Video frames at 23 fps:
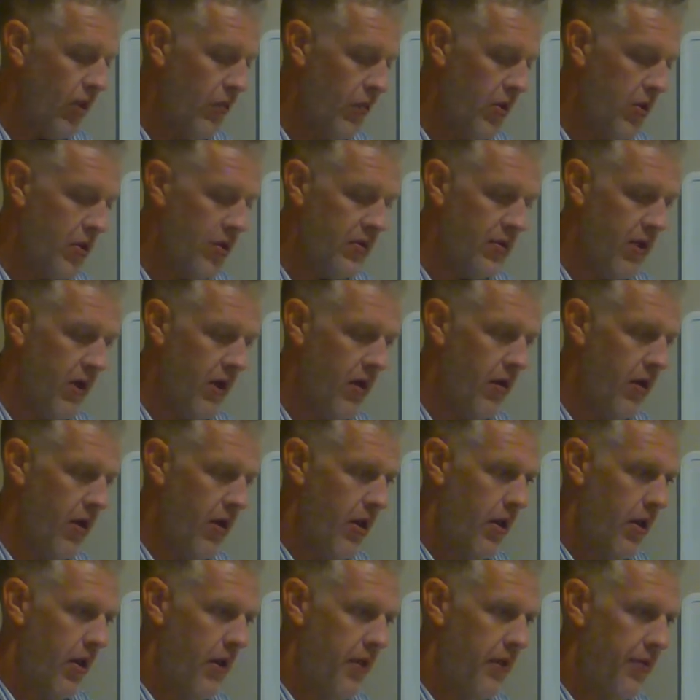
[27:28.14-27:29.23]
when you start,
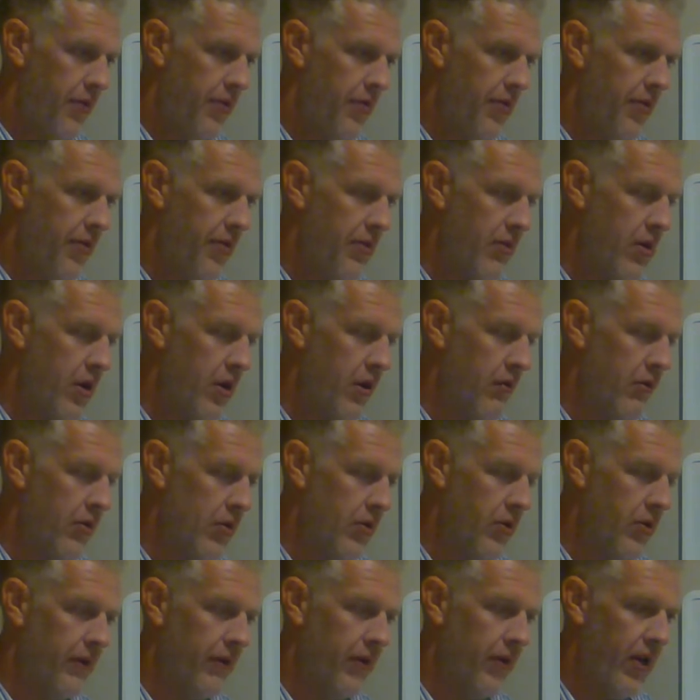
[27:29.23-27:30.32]
you know,
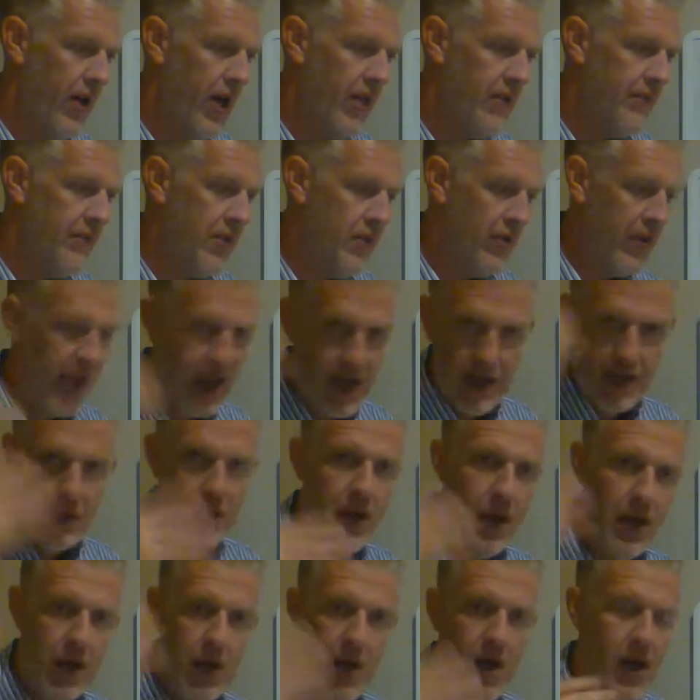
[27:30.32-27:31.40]
doing philosophy, you can't
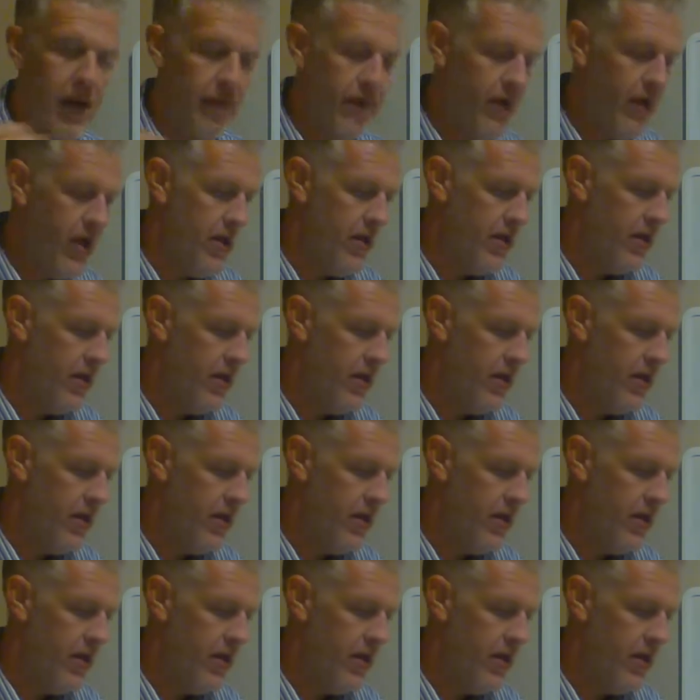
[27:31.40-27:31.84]
turn it off, right?